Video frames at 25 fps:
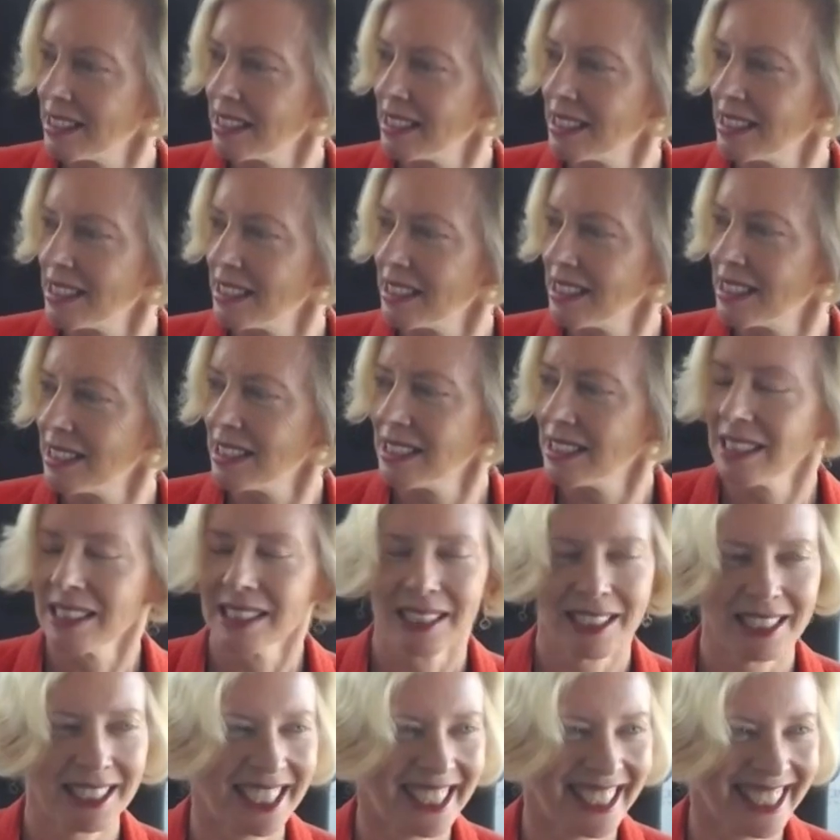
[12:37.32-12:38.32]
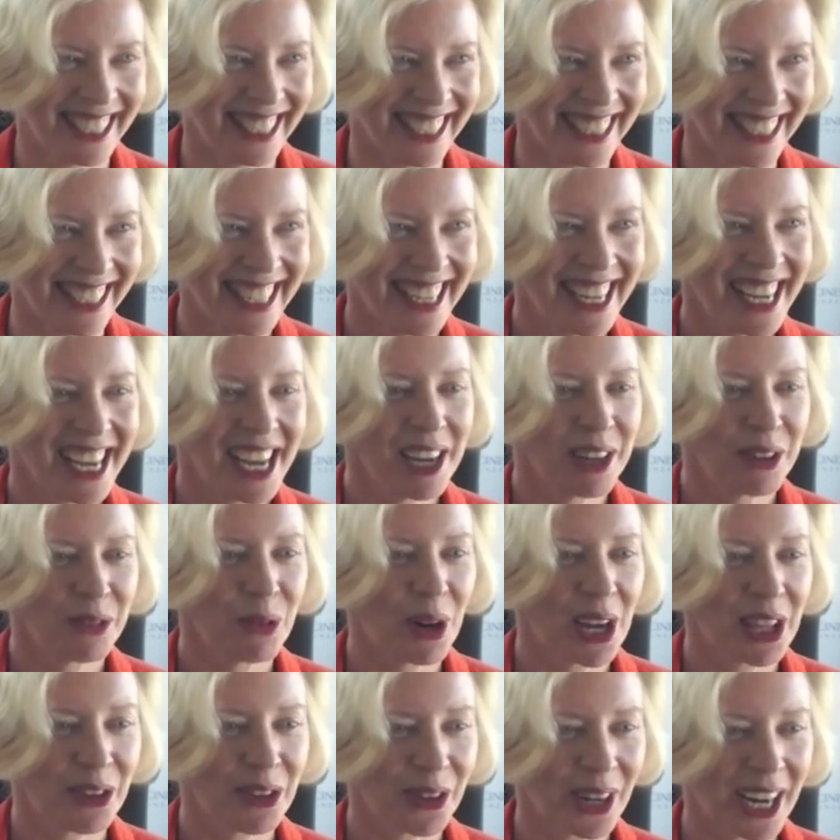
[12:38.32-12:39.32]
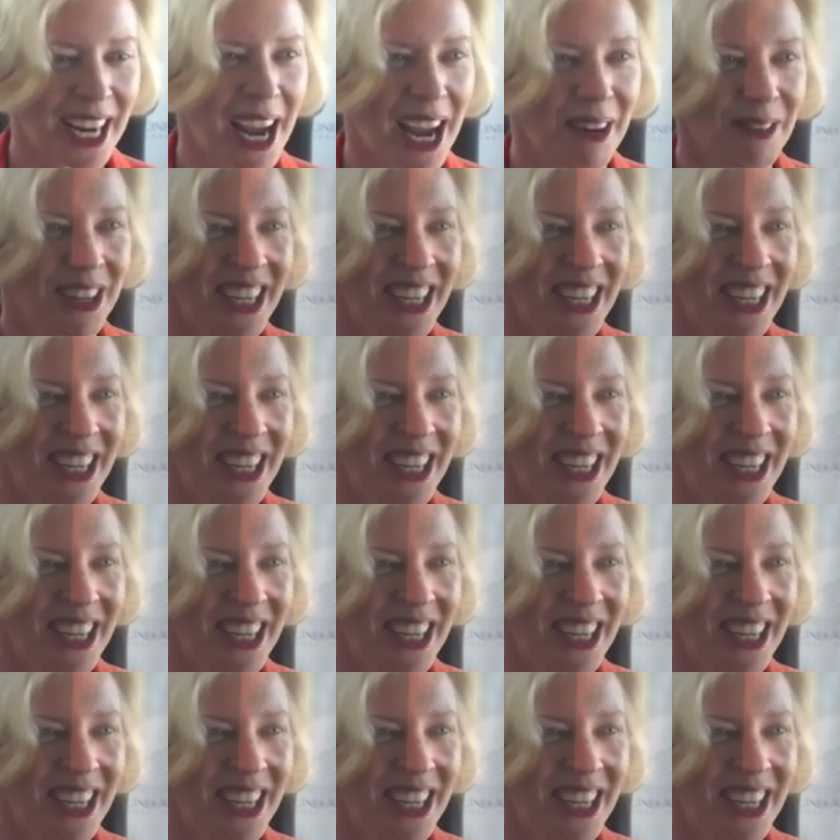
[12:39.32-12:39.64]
Okay. We have it on